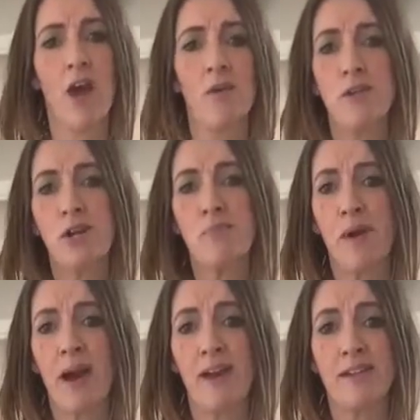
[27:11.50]
I hope you don't
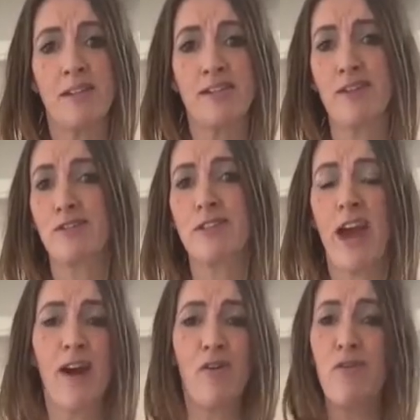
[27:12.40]
mind, because I could
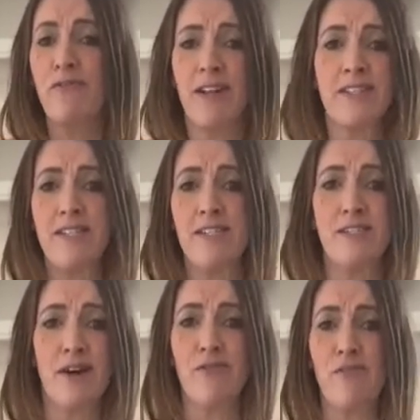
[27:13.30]
get out all the fancy
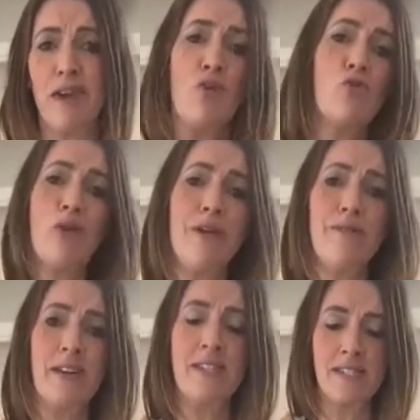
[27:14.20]
stuff and make it all really
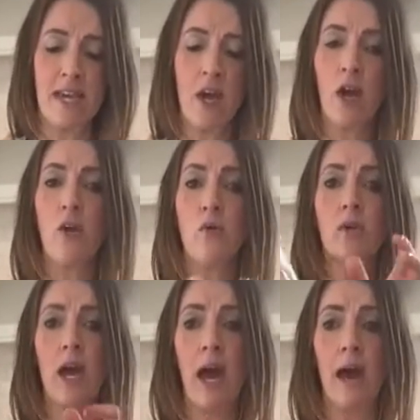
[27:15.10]
fancy. Who
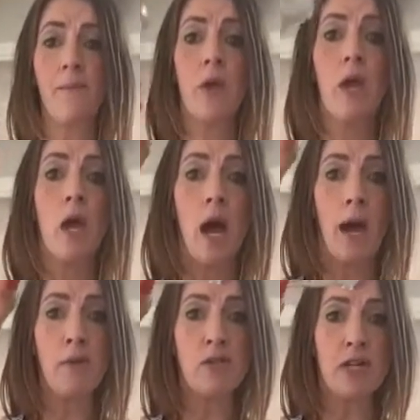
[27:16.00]
could care?
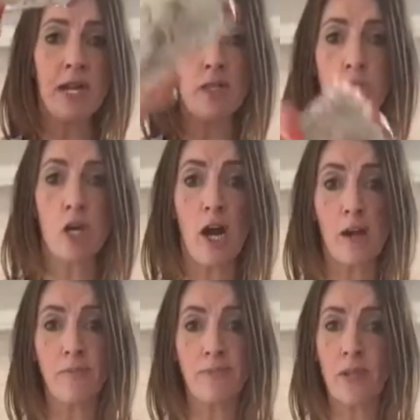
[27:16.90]
I'm using a little
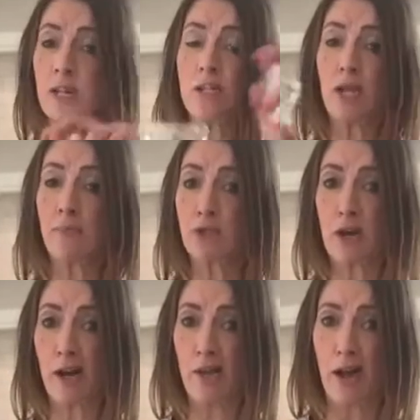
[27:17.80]
jar, a little jam
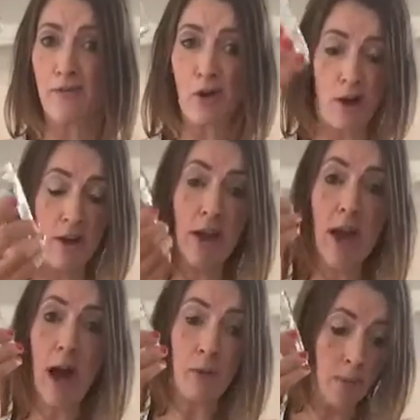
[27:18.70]
jar that I've
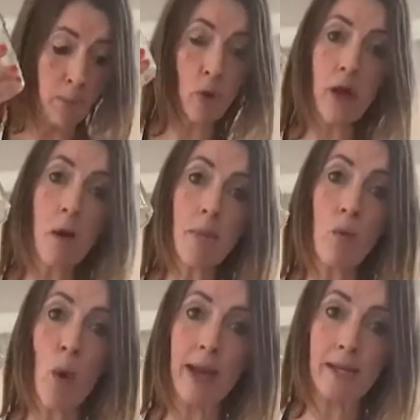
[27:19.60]
got. I'm going to put that on
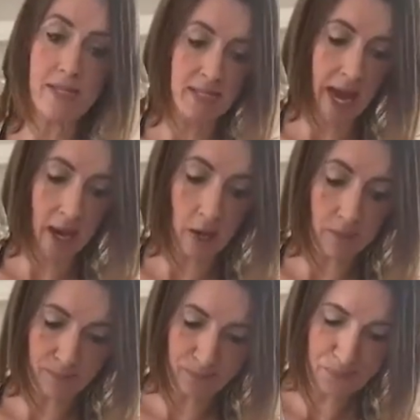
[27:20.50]
my weighing scale,